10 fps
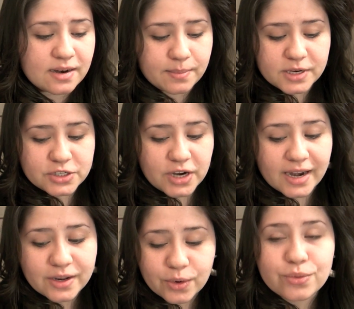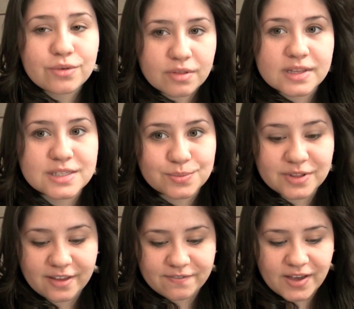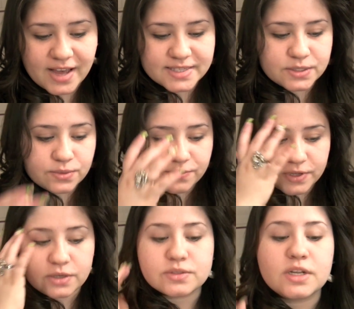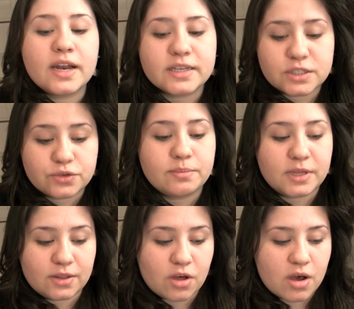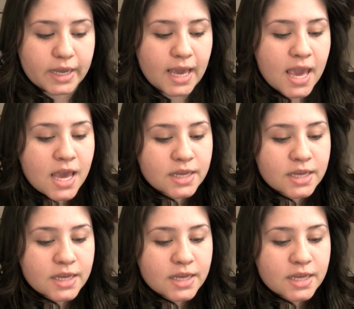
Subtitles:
and I'm going to try to go through this really fast so the video's not extremely long.